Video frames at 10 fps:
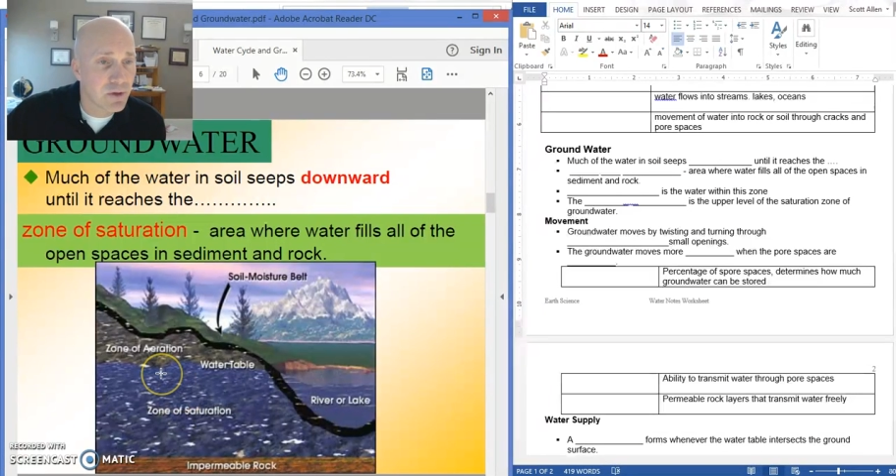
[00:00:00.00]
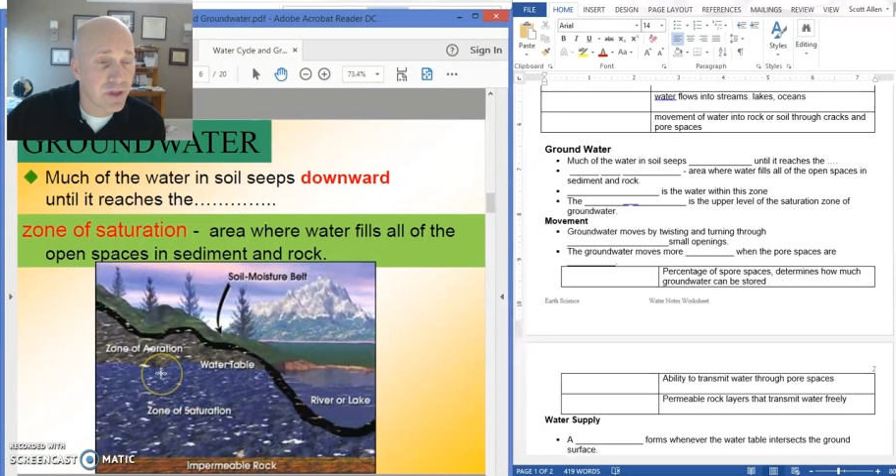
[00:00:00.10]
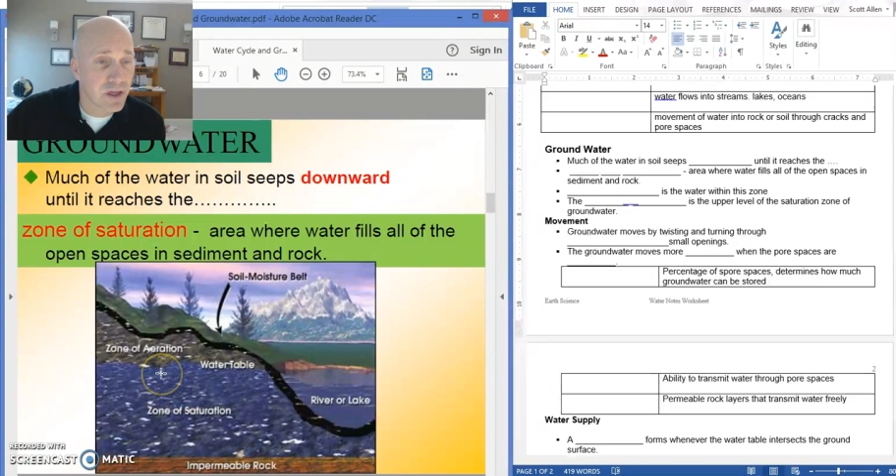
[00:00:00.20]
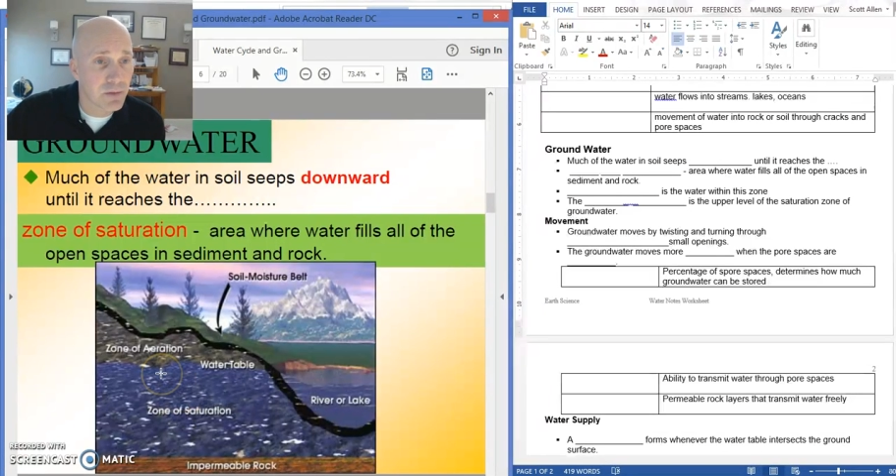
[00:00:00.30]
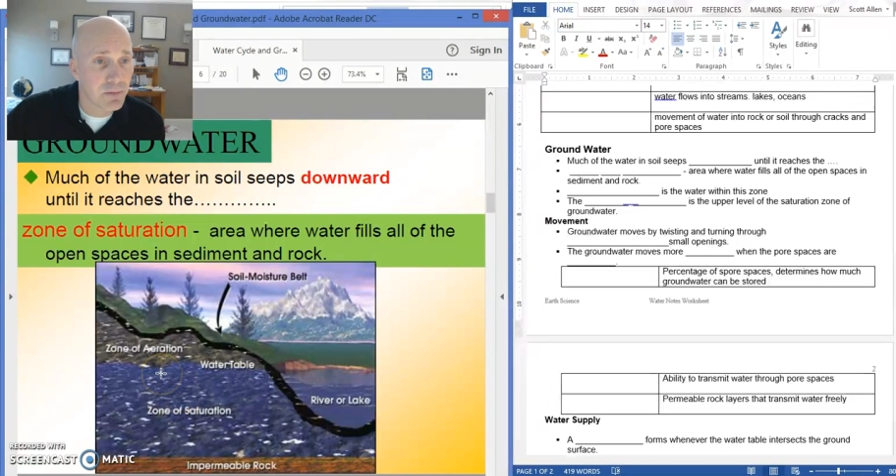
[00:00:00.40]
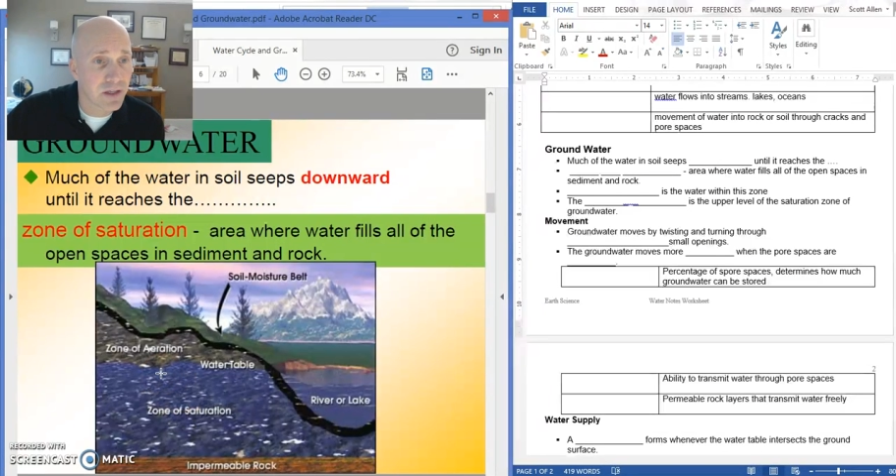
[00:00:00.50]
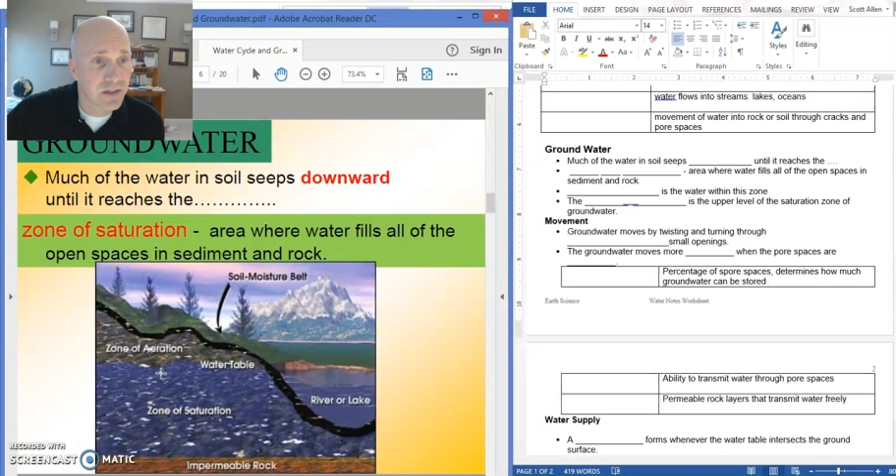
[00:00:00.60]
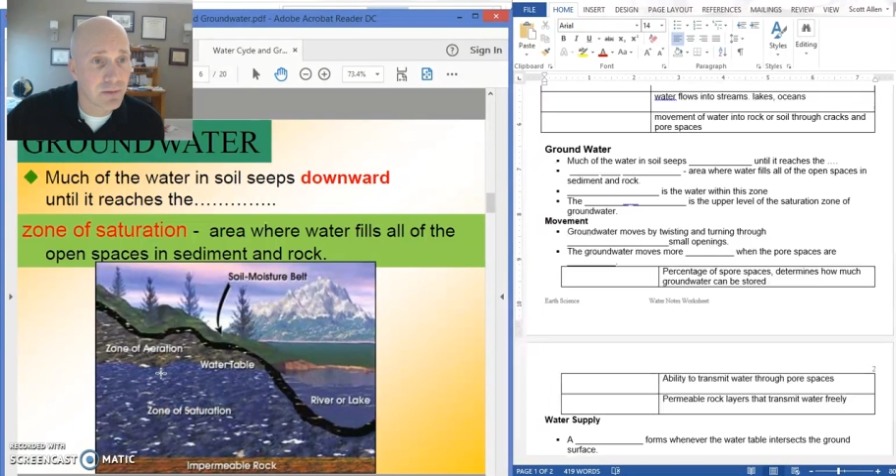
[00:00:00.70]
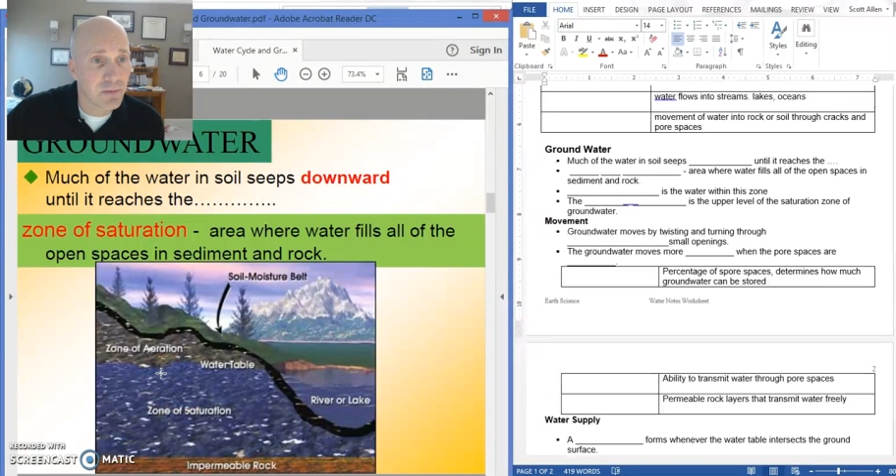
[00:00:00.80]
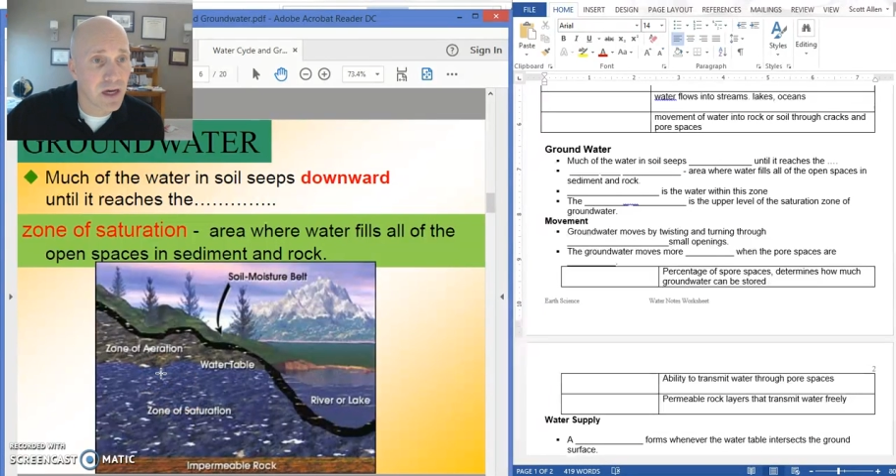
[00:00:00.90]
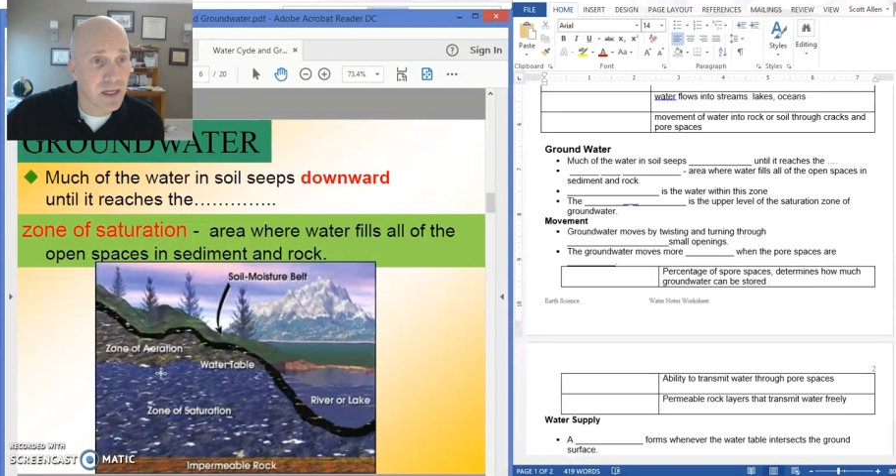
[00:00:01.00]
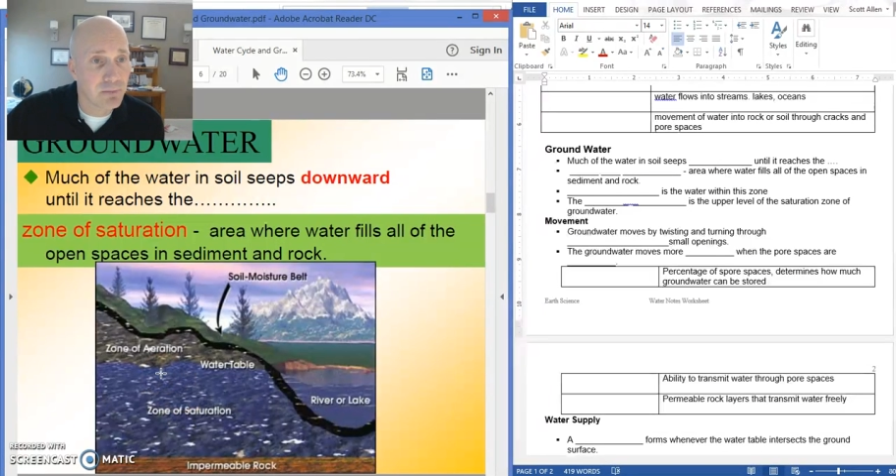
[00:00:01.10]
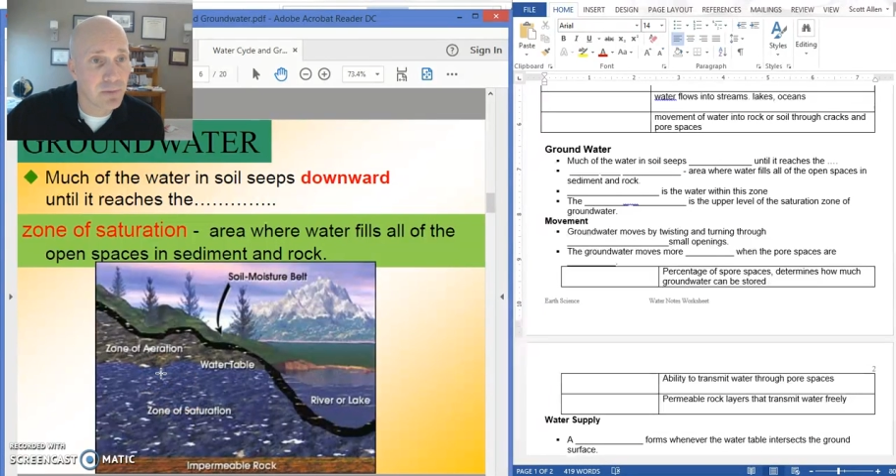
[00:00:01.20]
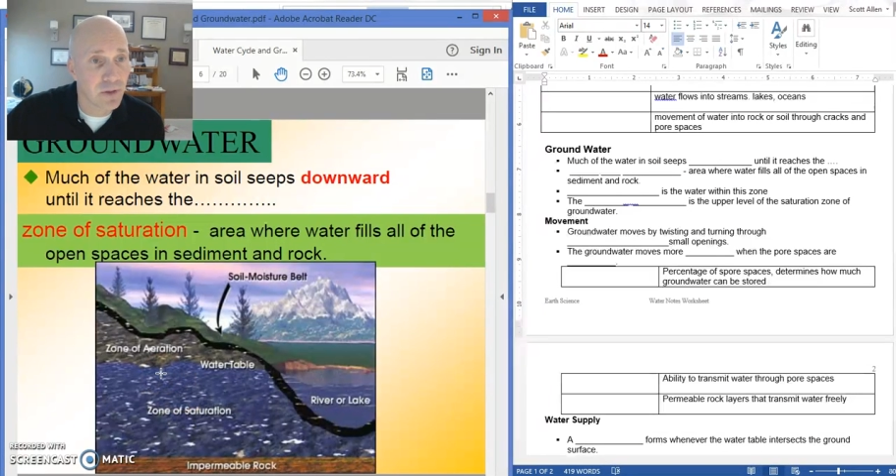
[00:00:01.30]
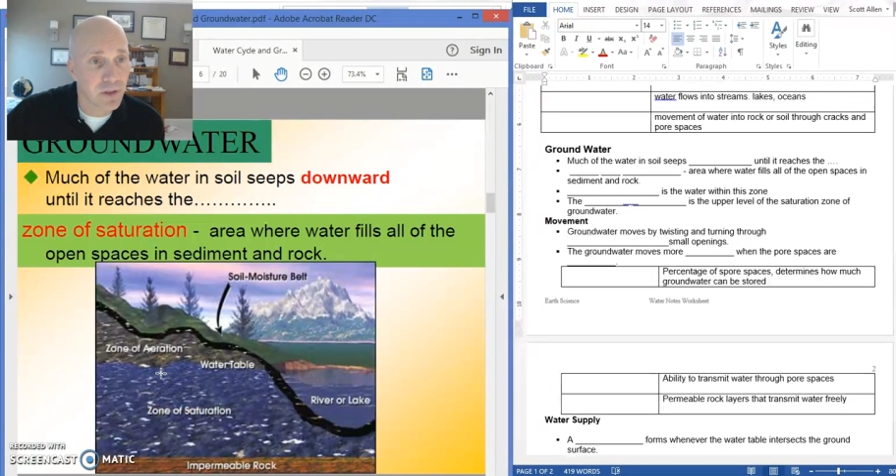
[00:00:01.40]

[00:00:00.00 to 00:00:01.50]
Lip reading: you think about somebody